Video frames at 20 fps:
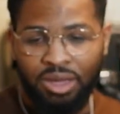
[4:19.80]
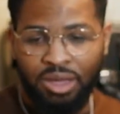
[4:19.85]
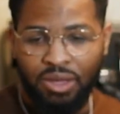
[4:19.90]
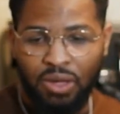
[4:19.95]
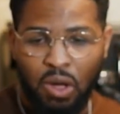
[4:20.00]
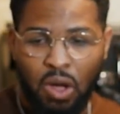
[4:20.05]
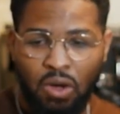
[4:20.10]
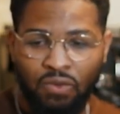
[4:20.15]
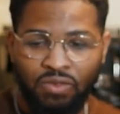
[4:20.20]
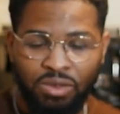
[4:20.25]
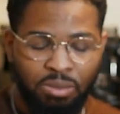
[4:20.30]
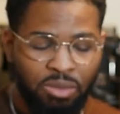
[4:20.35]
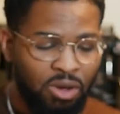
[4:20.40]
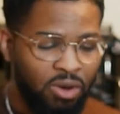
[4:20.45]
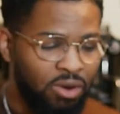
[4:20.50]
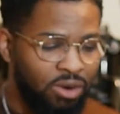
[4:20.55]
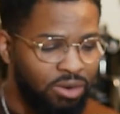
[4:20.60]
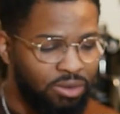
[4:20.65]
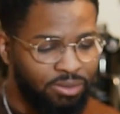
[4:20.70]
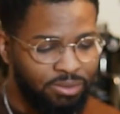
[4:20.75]
coffee
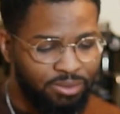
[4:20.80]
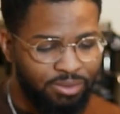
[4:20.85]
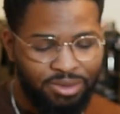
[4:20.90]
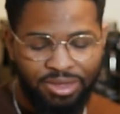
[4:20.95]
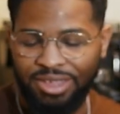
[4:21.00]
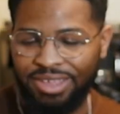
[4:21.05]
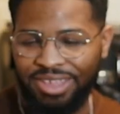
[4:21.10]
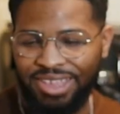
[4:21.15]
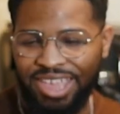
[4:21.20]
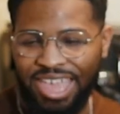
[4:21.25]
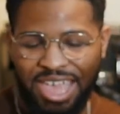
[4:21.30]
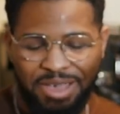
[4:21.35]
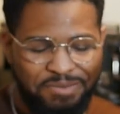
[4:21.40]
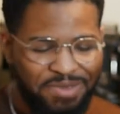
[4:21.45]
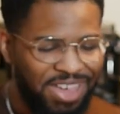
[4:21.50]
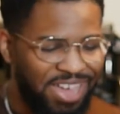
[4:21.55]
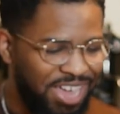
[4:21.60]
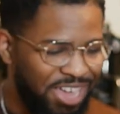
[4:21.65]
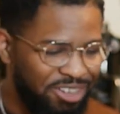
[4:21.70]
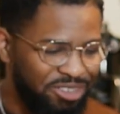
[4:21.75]
bar at
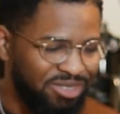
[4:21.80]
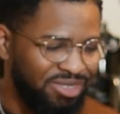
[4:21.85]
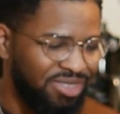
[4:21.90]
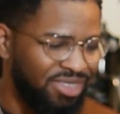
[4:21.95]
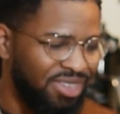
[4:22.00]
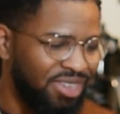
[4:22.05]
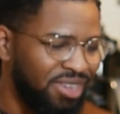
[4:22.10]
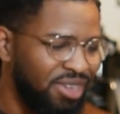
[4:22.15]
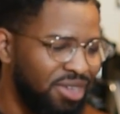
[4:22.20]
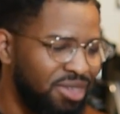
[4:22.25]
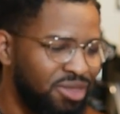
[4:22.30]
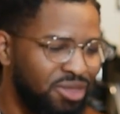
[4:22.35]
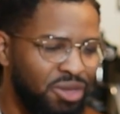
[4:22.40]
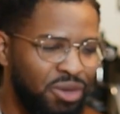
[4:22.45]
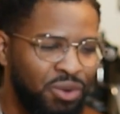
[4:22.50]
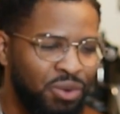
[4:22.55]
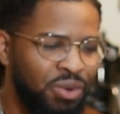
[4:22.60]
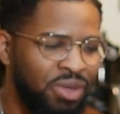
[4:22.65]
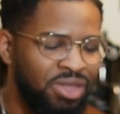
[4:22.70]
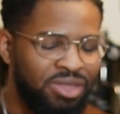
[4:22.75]
my house,
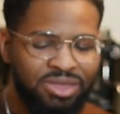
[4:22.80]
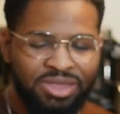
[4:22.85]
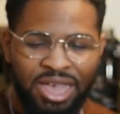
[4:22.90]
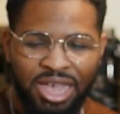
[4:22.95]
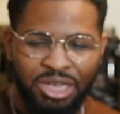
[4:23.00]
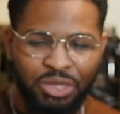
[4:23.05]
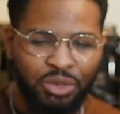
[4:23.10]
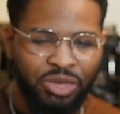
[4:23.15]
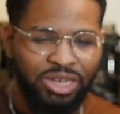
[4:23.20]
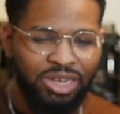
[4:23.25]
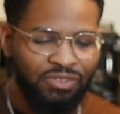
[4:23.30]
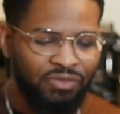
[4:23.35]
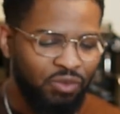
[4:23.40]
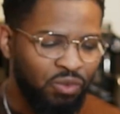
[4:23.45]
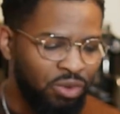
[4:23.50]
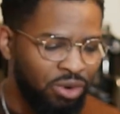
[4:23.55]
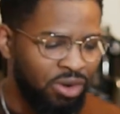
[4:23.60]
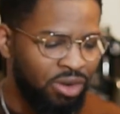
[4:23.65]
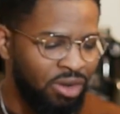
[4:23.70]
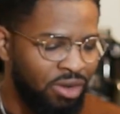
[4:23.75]
so it's not treated
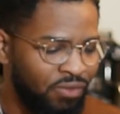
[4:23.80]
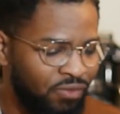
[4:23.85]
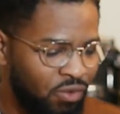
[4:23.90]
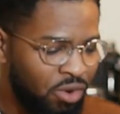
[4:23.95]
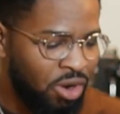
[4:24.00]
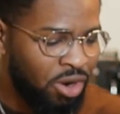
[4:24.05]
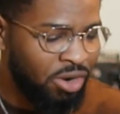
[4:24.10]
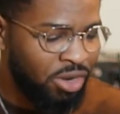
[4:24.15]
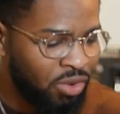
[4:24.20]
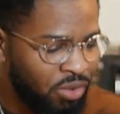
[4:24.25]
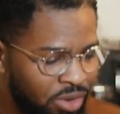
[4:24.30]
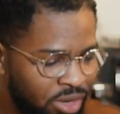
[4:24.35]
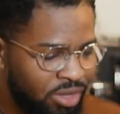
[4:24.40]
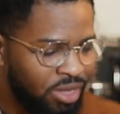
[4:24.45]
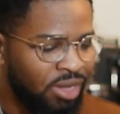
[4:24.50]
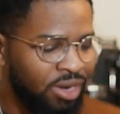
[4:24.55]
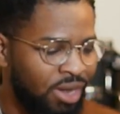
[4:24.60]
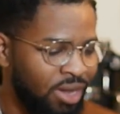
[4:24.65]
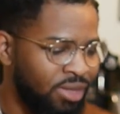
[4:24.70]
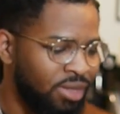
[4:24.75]
for audio or
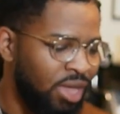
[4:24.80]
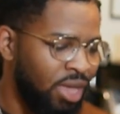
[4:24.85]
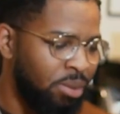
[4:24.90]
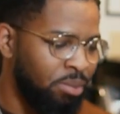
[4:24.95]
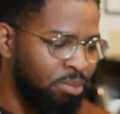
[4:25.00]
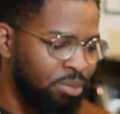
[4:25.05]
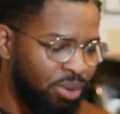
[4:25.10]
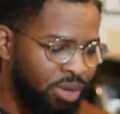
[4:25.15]
anything like that.